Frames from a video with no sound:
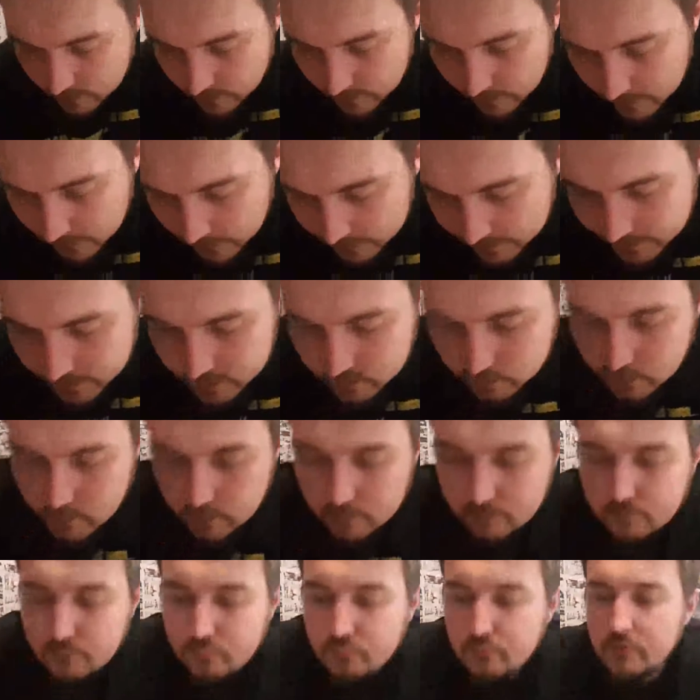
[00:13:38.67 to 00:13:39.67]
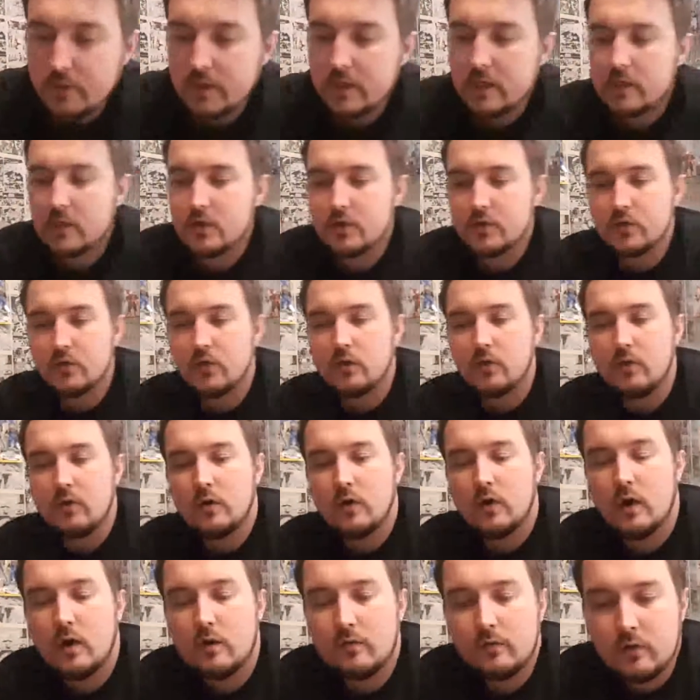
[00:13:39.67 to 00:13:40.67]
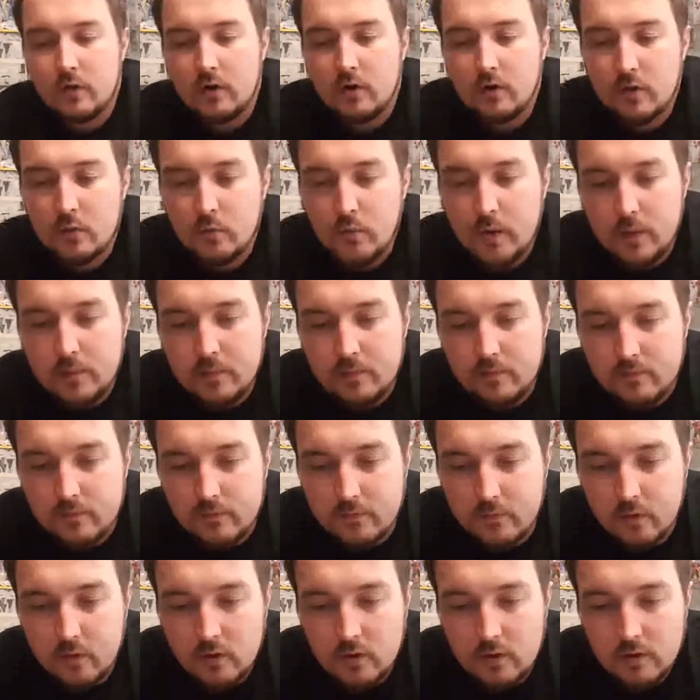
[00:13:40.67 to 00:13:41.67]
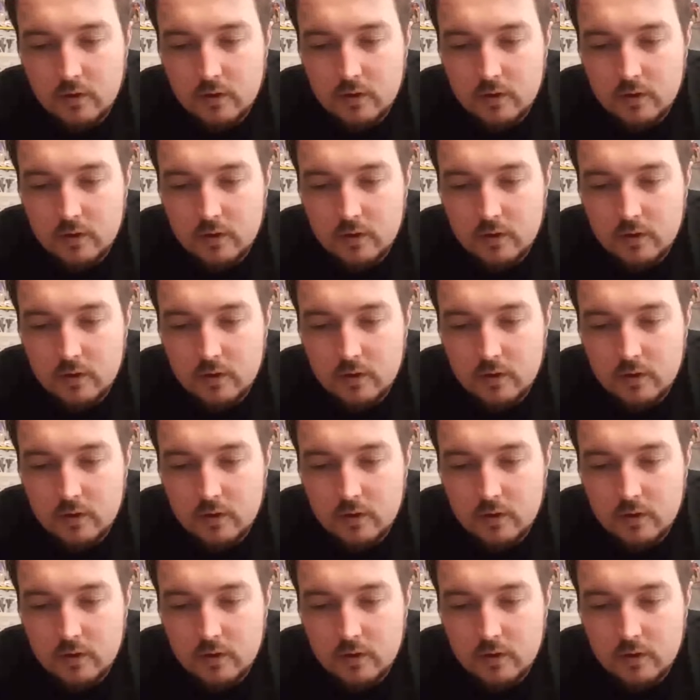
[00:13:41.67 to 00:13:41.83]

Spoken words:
And this one I'm pretty sure I've got the weapon for,